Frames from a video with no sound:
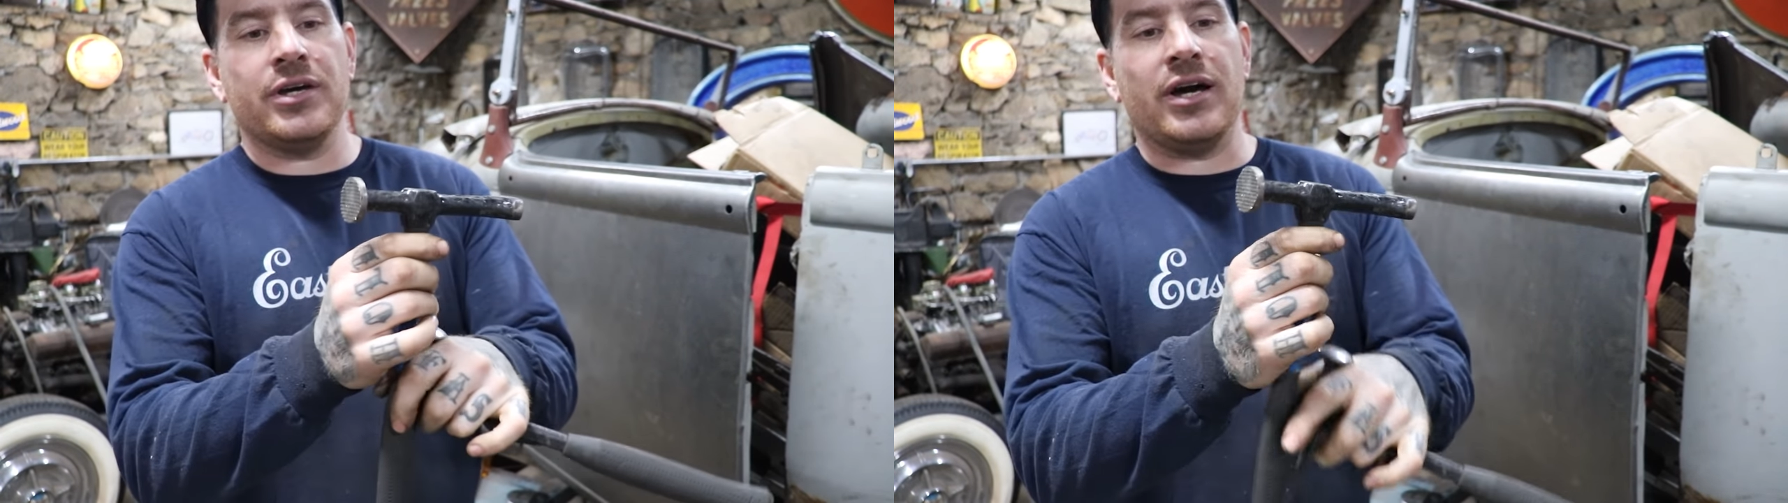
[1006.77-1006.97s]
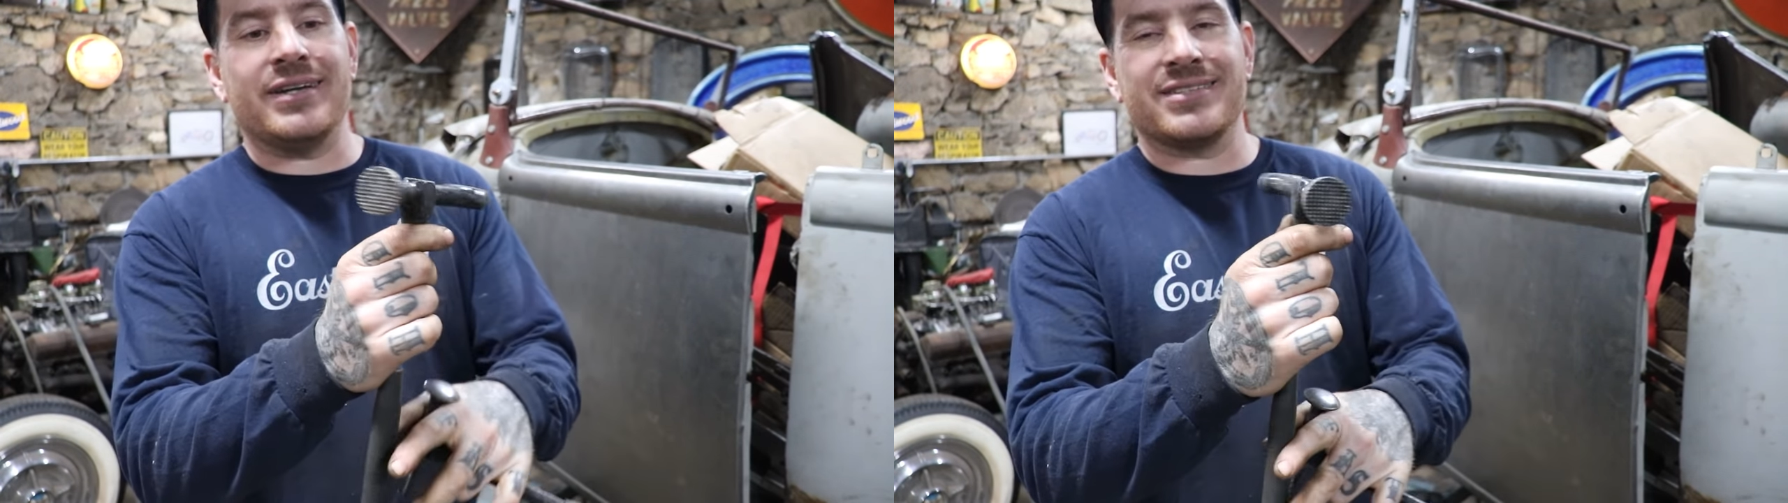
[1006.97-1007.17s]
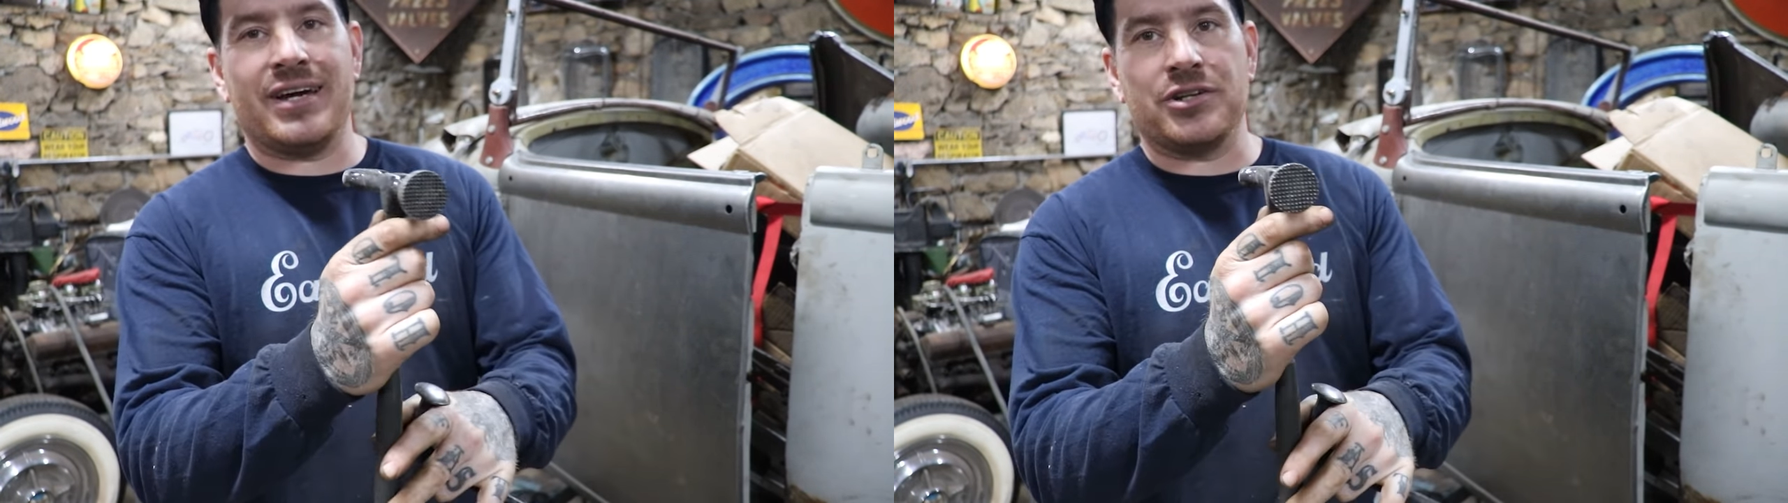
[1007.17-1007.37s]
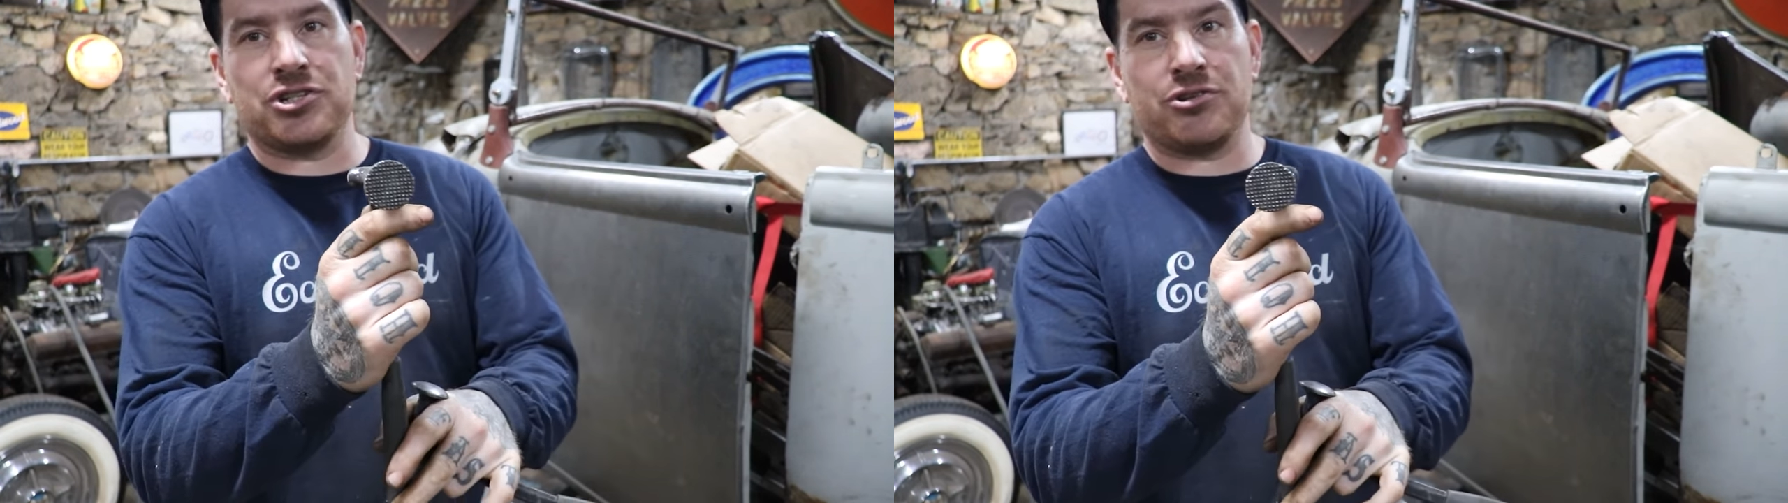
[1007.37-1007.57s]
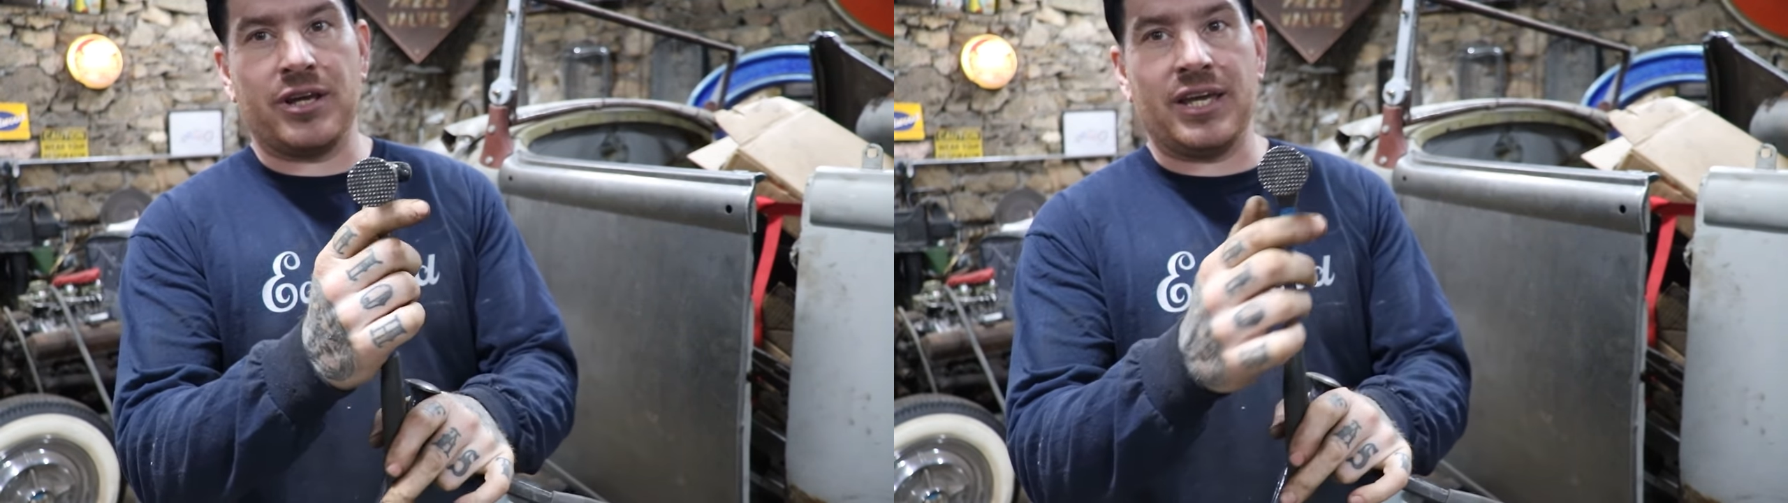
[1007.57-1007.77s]
Uh, it's got a
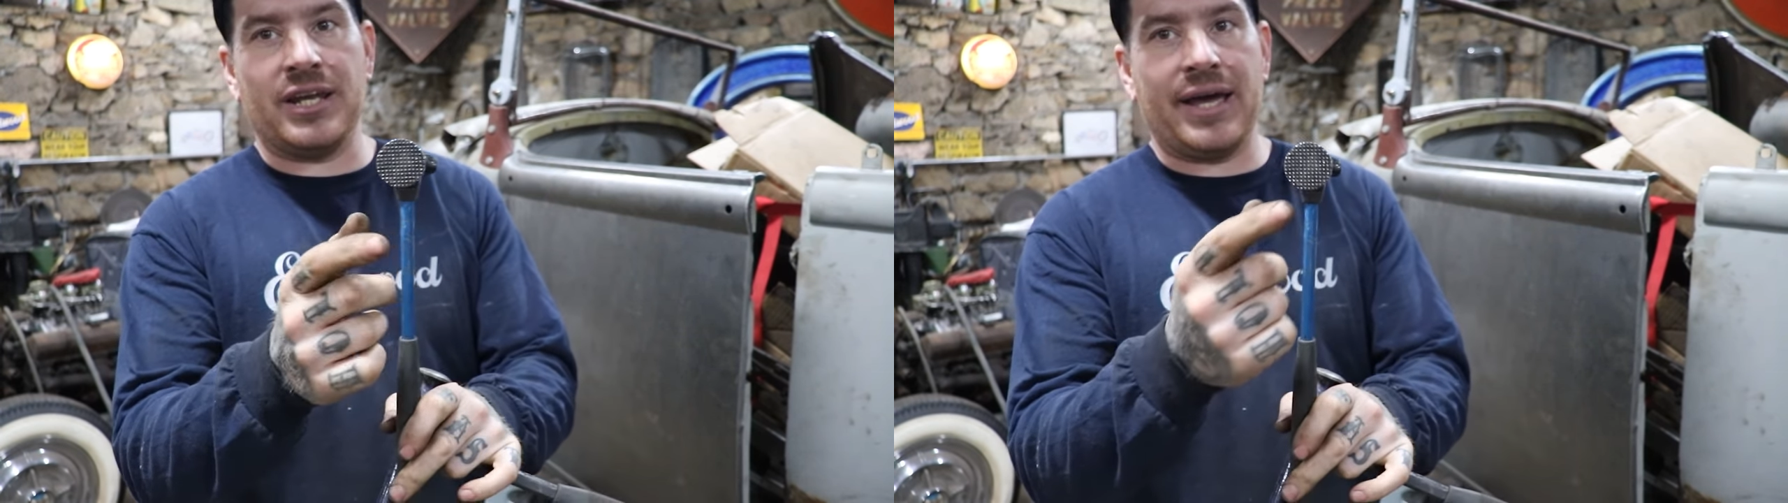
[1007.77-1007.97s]
shrinking